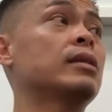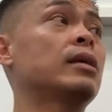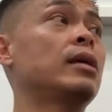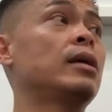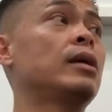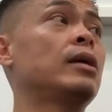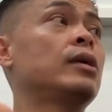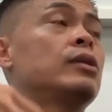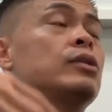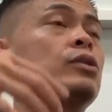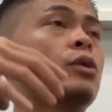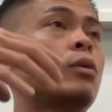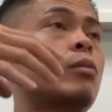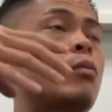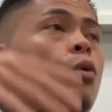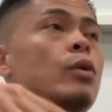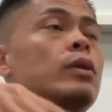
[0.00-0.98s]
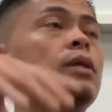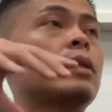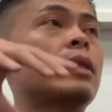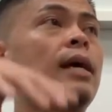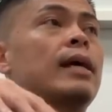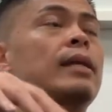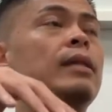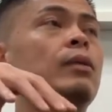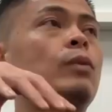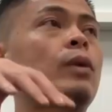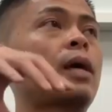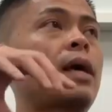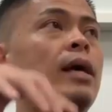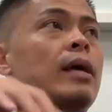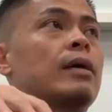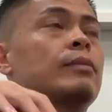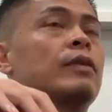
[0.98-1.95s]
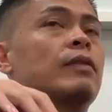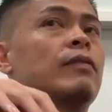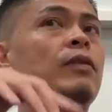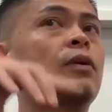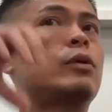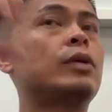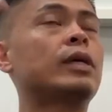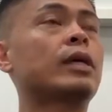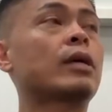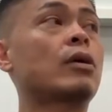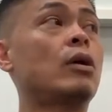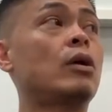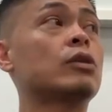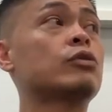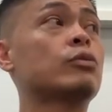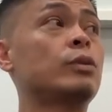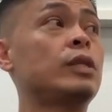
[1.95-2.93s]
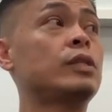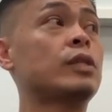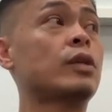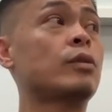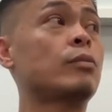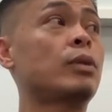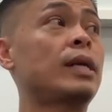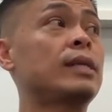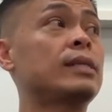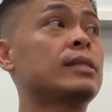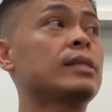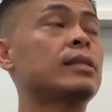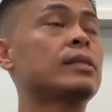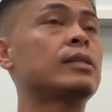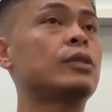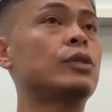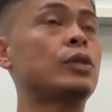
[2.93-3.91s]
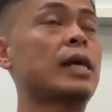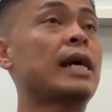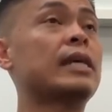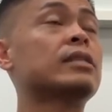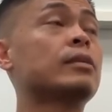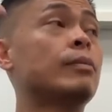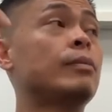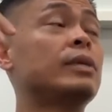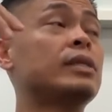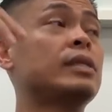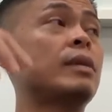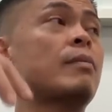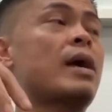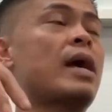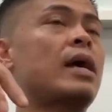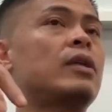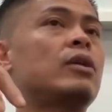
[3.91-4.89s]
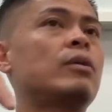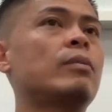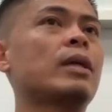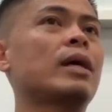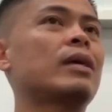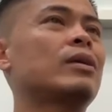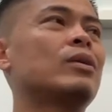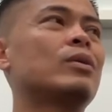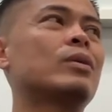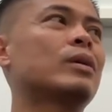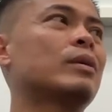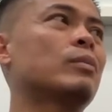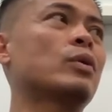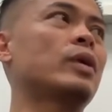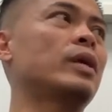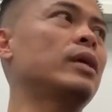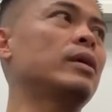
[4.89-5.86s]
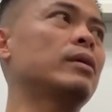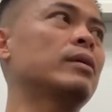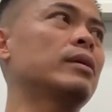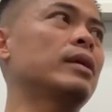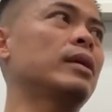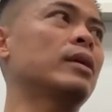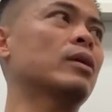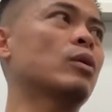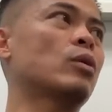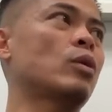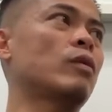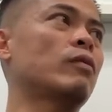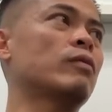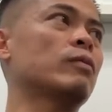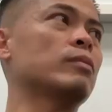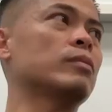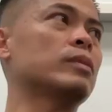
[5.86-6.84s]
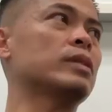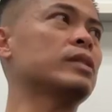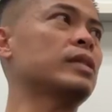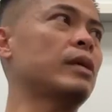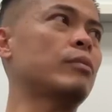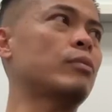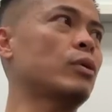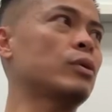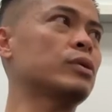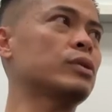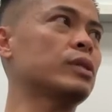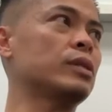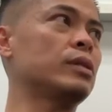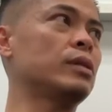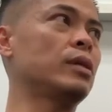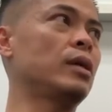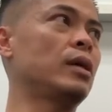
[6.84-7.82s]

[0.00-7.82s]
Mm-hmm. So more than likely, when I hang up the phone, you get calls from these other places. As a busy man, you'd be like, you know what? I'm already getting a quote from the same person.